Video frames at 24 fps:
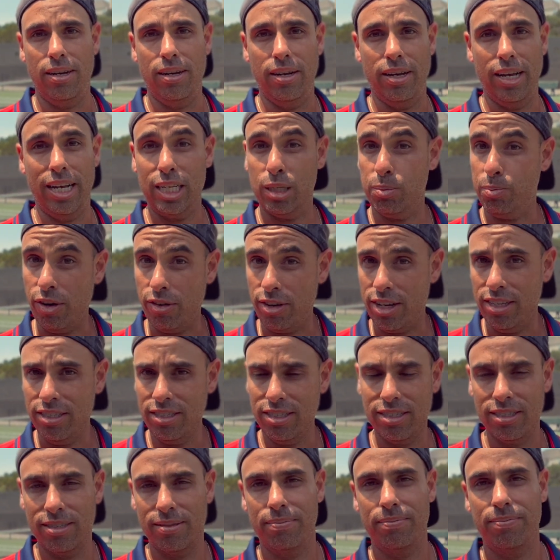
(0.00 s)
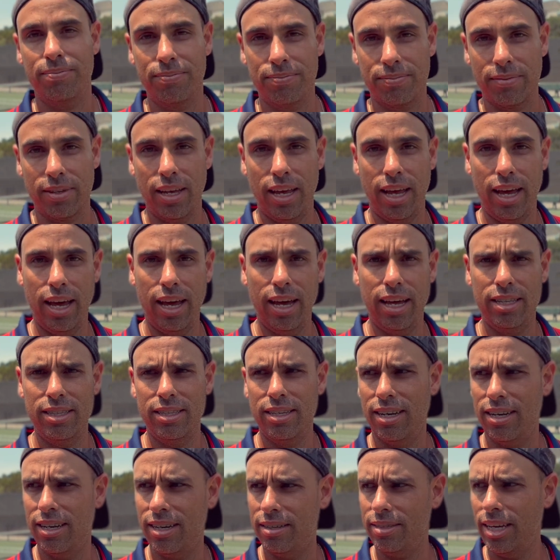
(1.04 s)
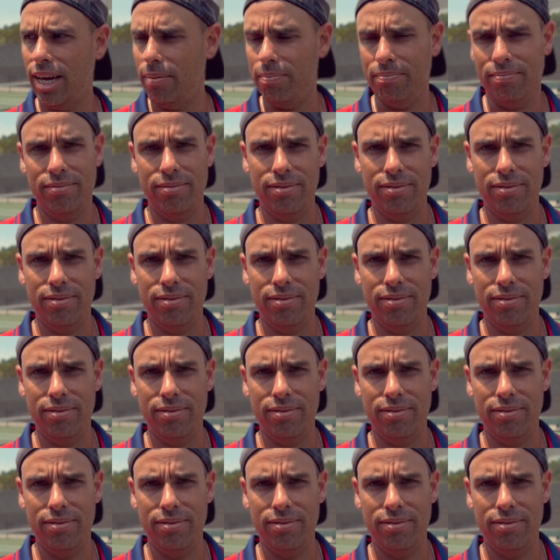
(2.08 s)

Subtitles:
experience, and yeah,